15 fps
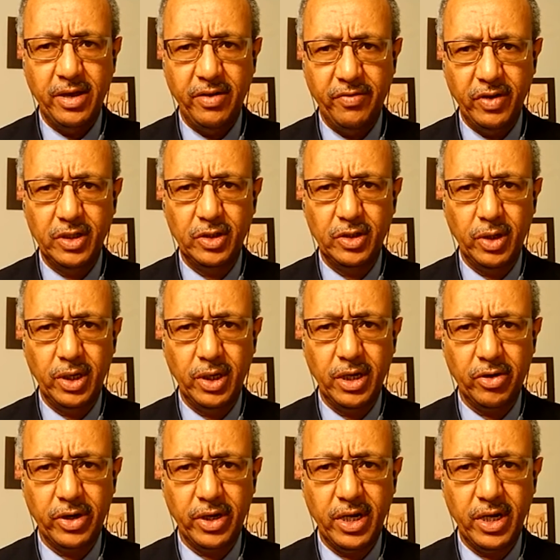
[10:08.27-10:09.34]
Eventually,
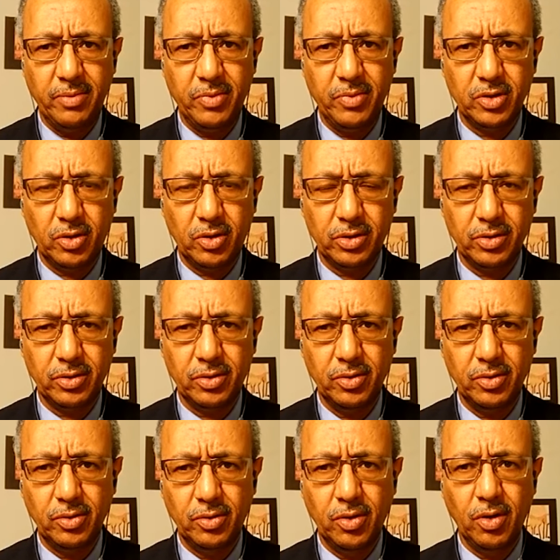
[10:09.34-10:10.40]
our aim is also
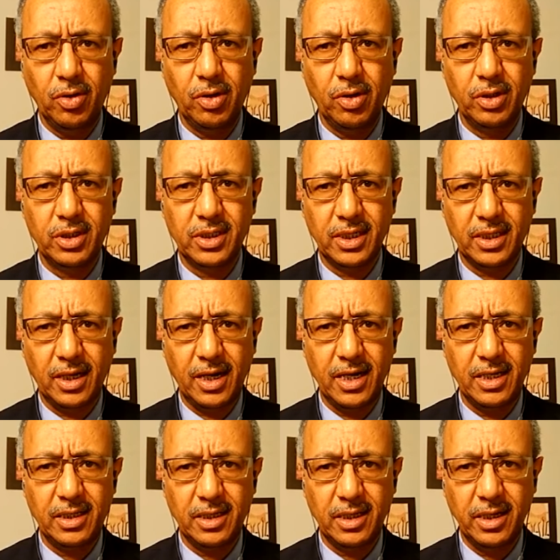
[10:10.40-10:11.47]
to go on satellite